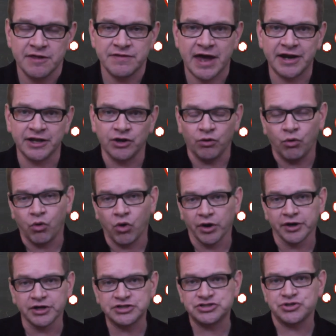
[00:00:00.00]
That in
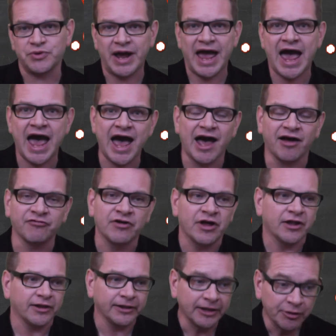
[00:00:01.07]
order to have
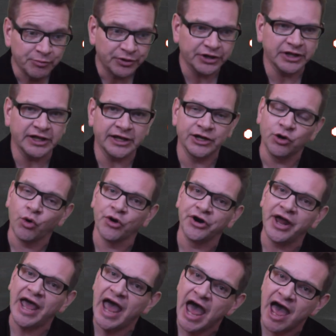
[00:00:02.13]
liberty, in
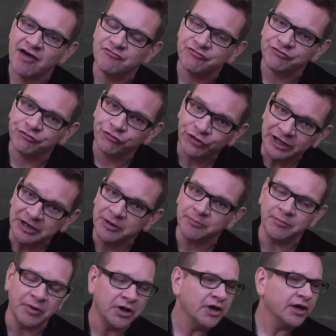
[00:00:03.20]
order to have
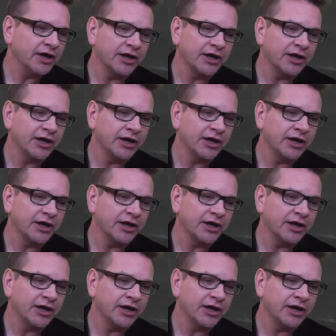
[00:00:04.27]
freedom,